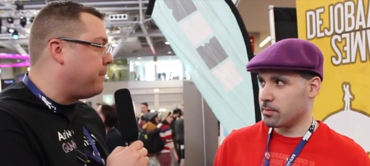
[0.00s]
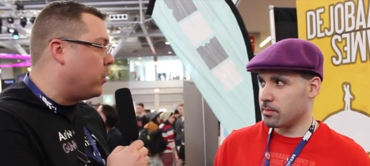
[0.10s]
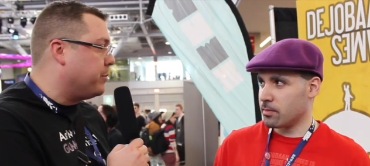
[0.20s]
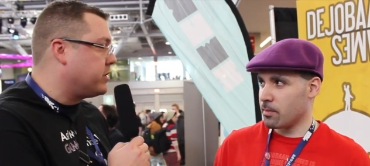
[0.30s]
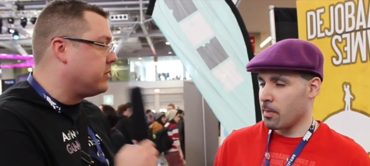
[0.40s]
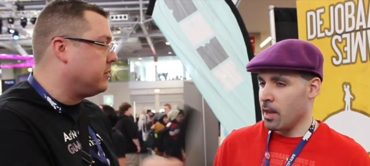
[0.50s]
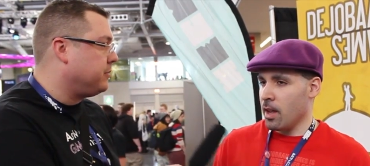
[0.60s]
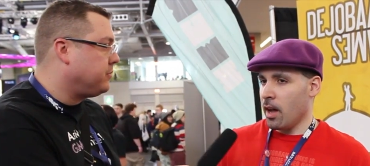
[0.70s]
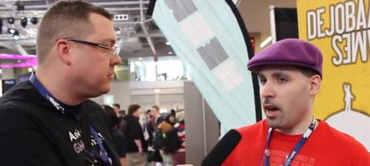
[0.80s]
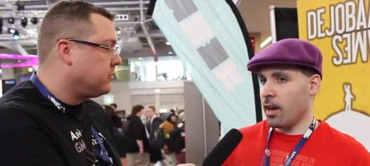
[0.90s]
Speaker 1: platforms?
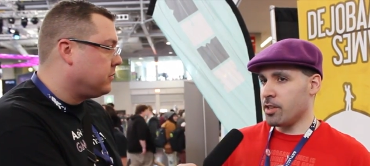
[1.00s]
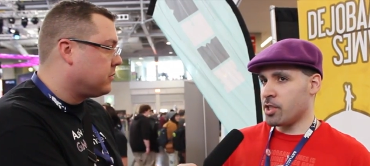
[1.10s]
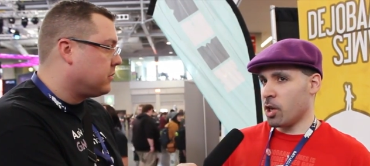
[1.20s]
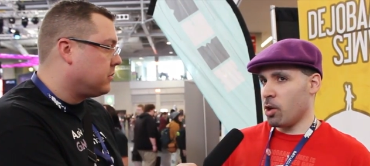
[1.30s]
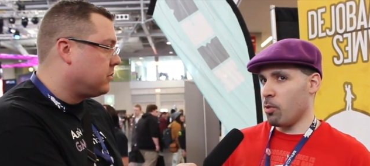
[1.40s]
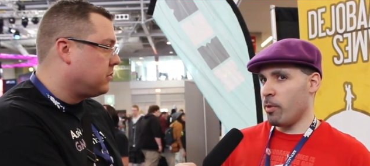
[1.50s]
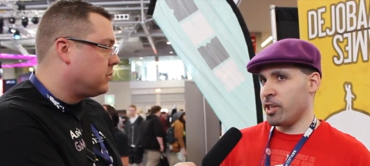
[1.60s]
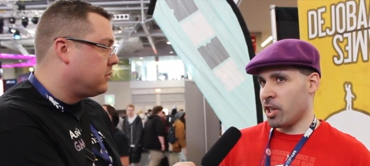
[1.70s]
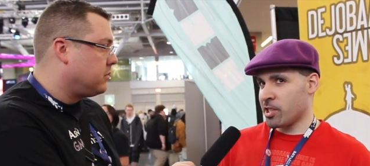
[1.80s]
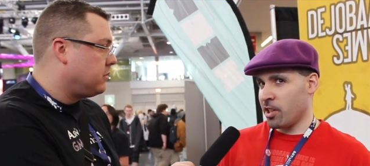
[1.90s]
Speaker 2: Uh, so
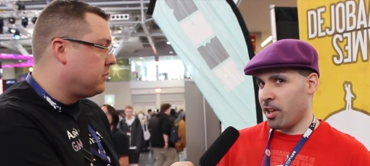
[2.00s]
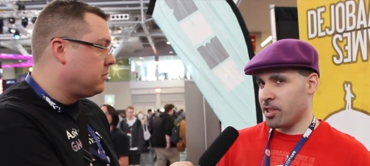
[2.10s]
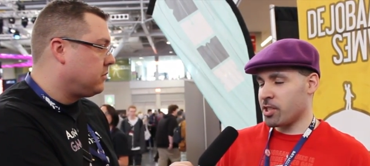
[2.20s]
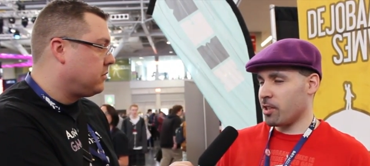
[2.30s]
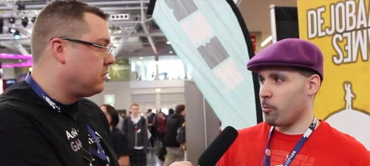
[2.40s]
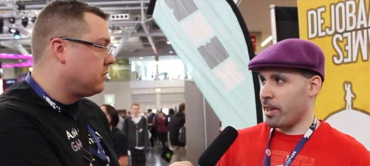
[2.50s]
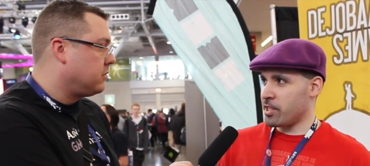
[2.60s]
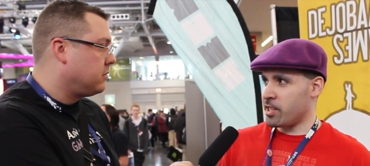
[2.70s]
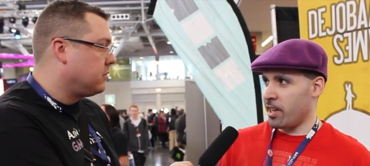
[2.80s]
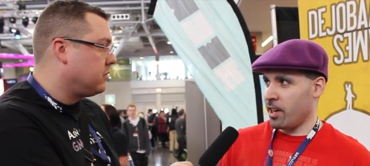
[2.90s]
we just launched on
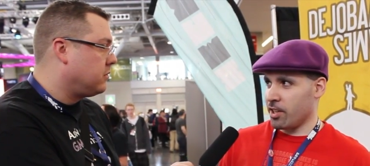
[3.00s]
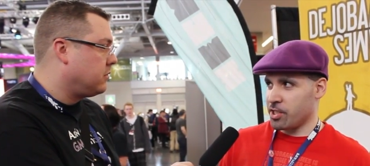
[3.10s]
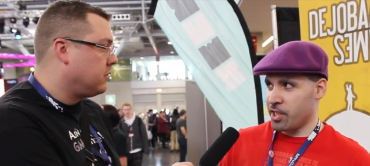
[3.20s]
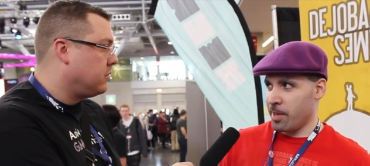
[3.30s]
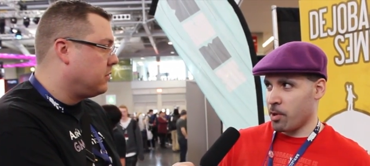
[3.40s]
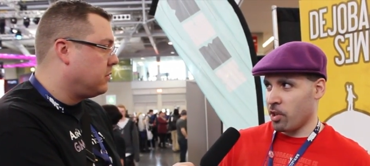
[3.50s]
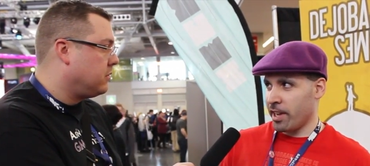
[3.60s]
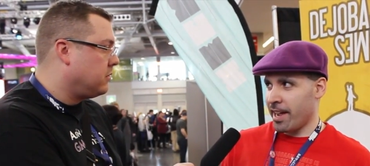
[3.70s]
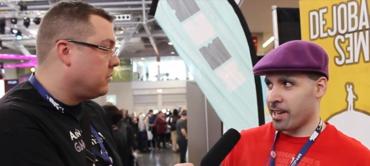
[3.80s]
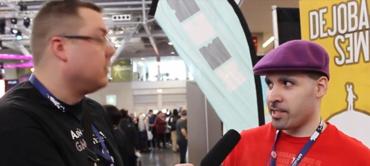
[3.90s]
Wednesday on Steam
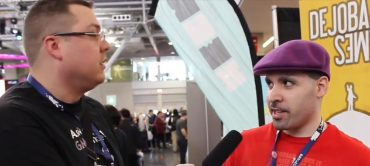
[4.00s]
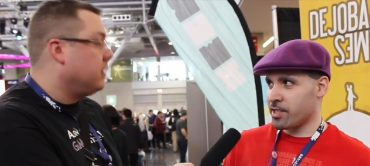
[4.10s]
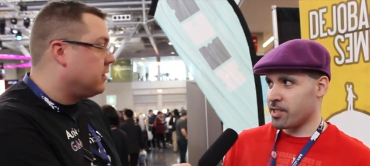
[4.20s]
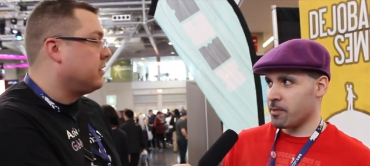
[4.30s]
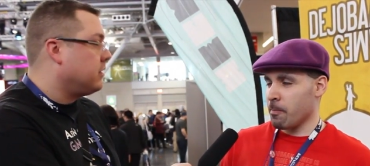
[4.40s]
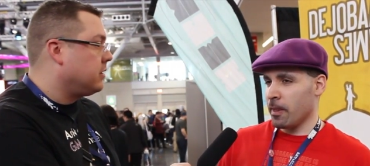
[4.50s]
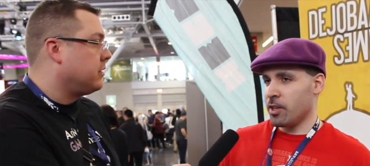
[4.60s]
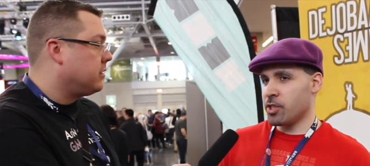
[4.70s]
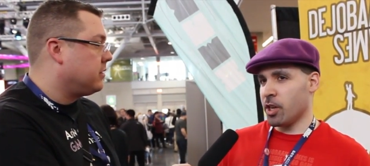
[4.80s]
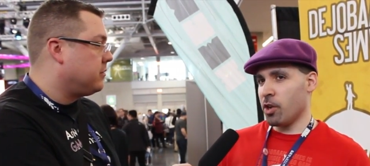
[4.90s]
Early Access.
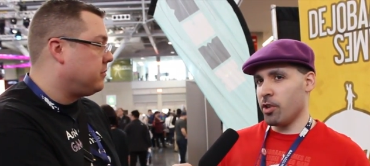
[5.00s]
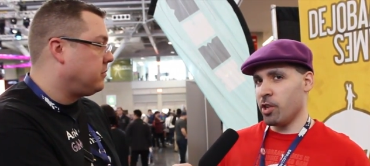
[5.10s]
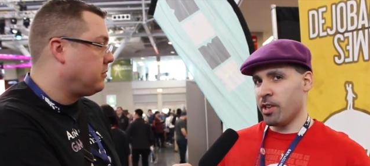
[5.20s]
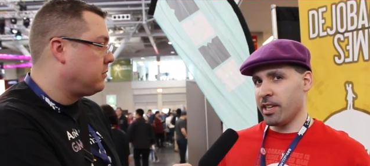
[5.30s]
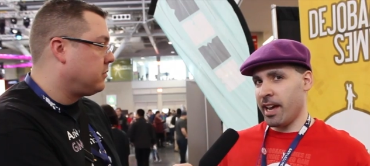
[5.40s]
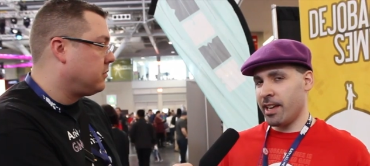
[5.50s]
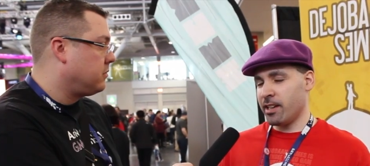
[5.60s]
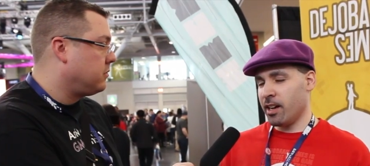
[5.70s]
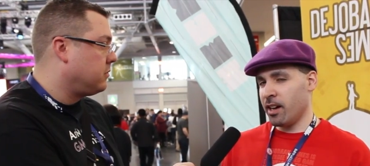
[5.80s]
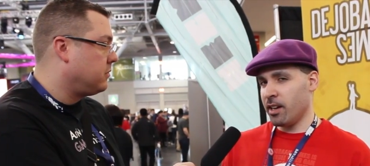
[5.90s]
So you can get
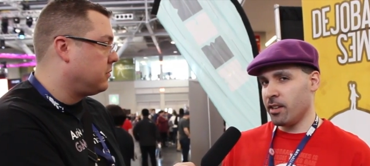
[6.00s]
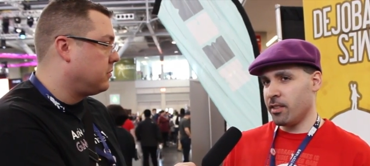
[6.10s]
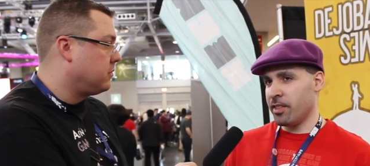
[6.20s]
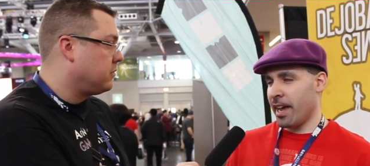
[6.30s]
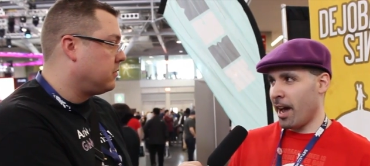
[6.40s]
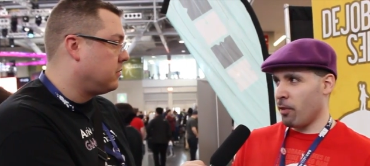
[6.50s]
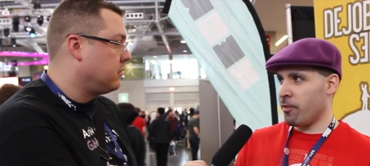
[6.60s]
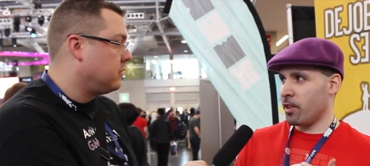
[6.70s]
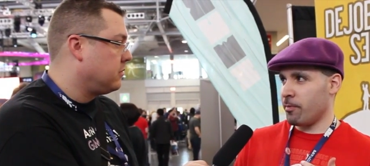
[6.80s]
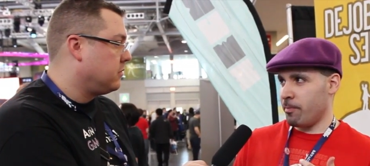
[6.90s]
uh, the
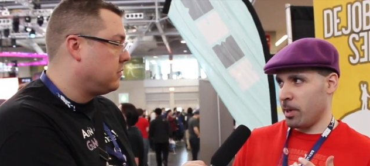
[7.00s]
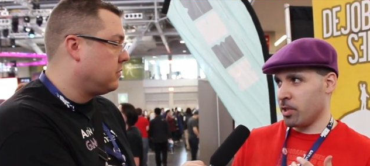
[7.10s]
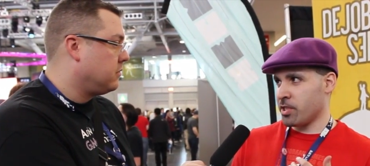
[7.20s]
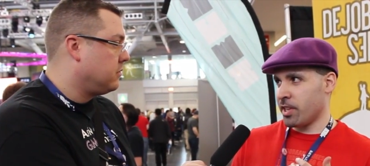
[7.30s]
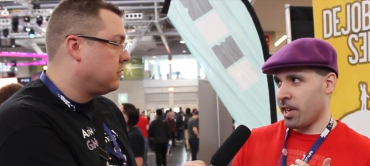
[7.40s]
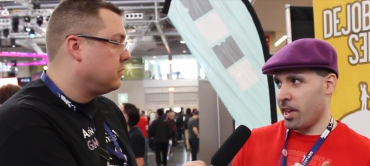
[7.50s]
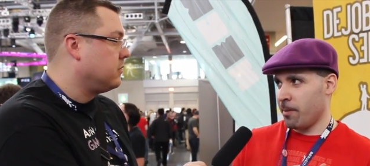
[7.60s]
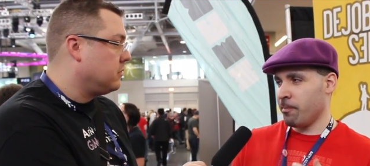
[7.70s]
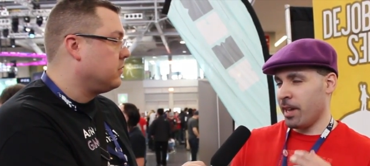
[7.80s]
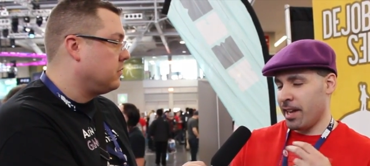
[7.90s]
alpha builds of the
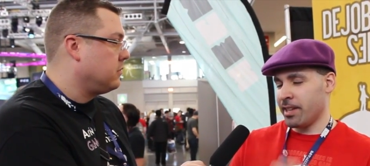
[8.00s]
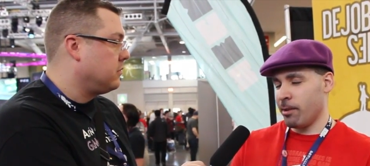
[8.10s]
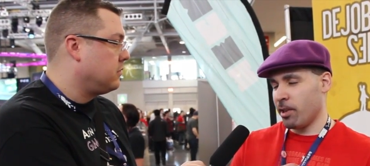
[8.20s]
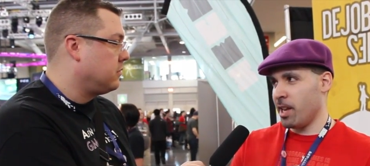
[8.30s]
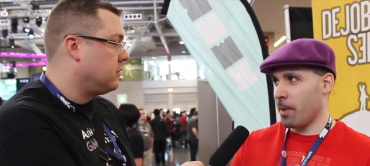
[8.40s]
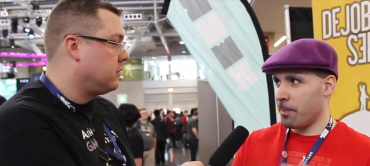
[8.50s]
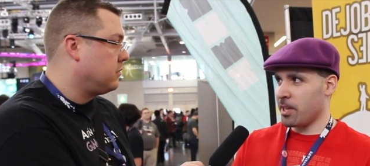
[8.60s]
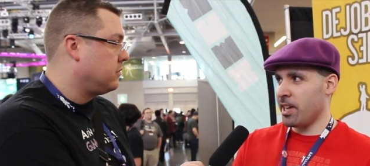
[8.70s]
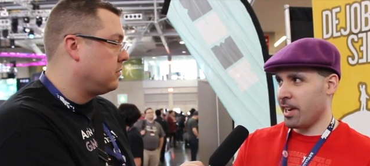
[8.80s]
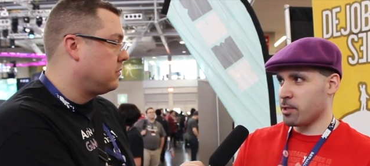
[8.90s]
game, and they will keep
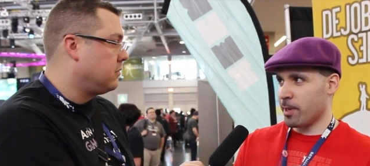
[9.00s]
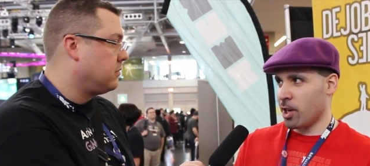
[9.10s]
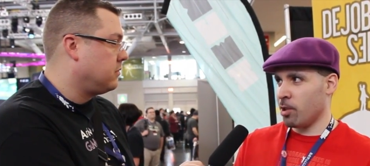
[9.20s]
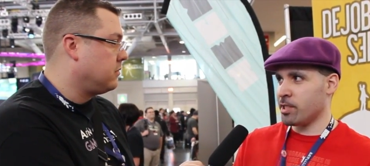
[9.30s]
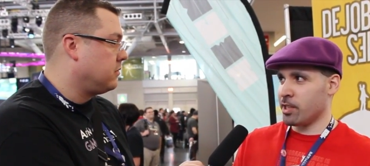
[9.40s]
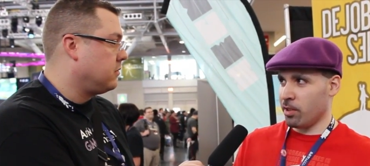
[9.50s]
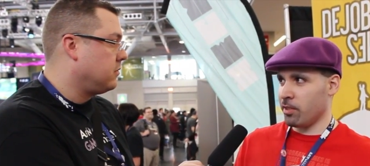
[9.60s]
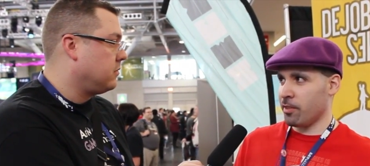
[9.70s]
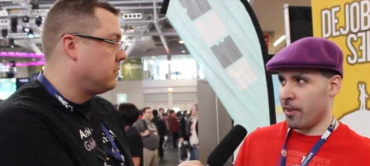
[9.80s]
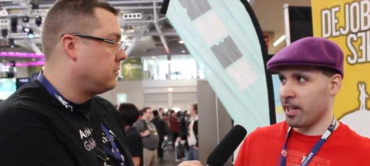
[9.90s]
updating as we go
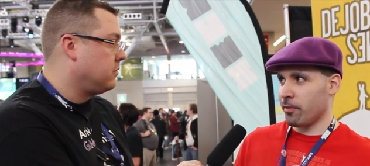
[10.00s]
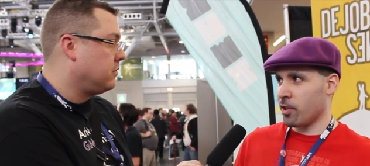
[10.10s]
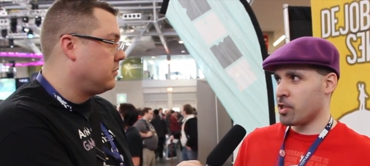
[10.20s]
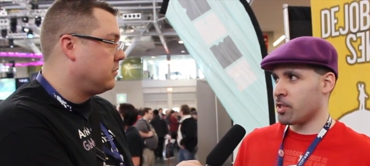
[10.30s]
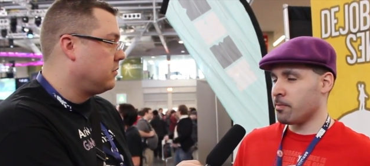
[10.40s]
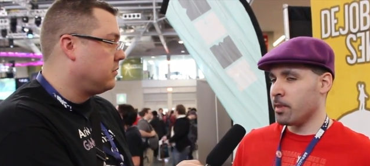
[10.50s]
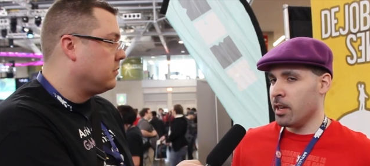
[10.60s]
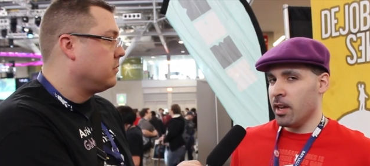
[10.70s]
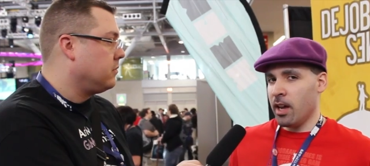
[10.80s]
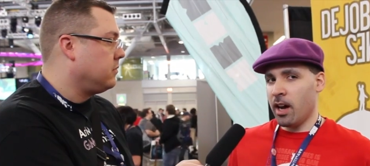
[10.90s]
till the final version.
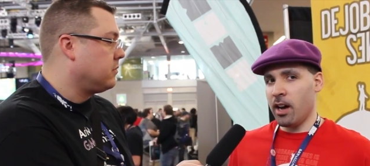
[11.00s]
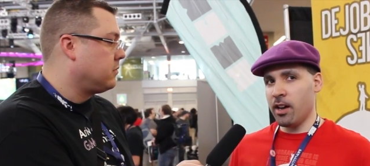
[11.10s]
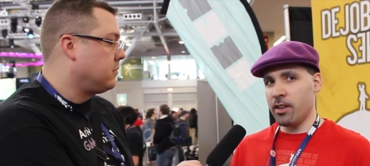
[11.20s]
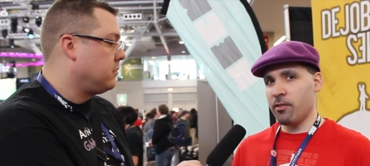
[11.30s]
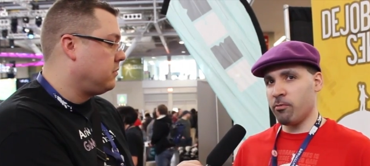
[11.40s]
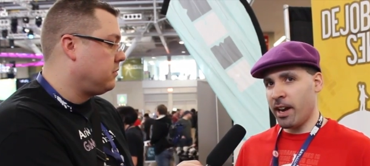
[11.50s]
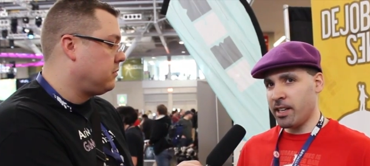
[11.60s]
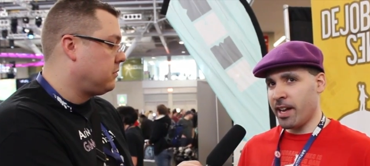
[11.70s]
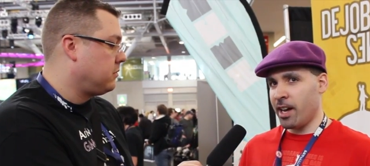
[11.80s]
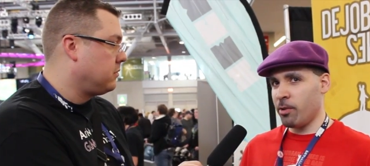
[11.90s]
Uh,
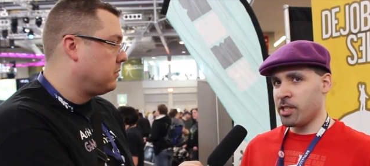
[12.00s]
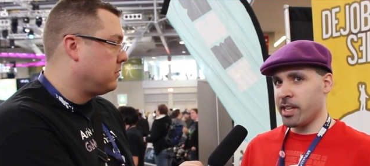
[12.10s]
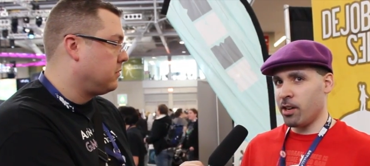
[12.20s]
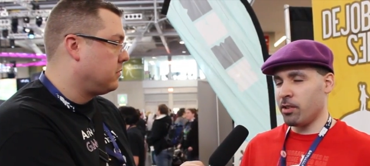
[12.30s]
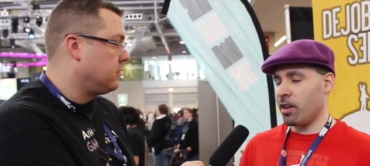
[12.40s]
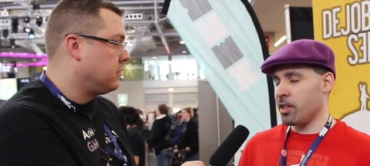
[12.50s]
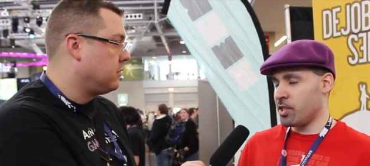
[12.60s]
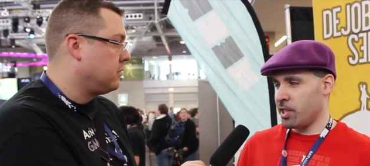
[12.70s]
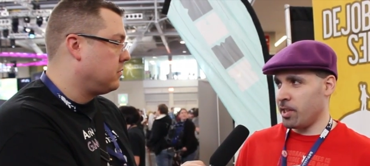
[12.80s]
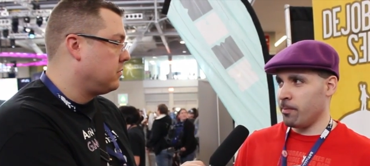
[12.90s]
right now, it's out on
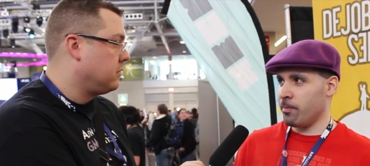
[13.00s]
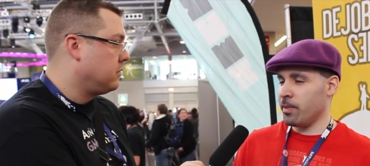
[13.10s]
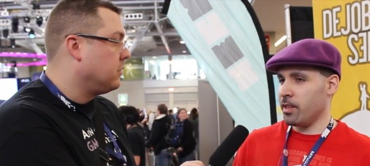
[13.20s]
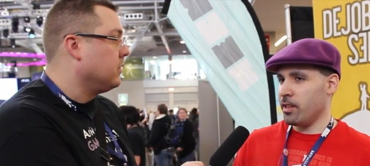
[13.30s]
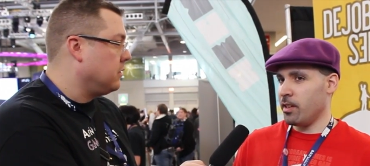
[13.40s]
Steam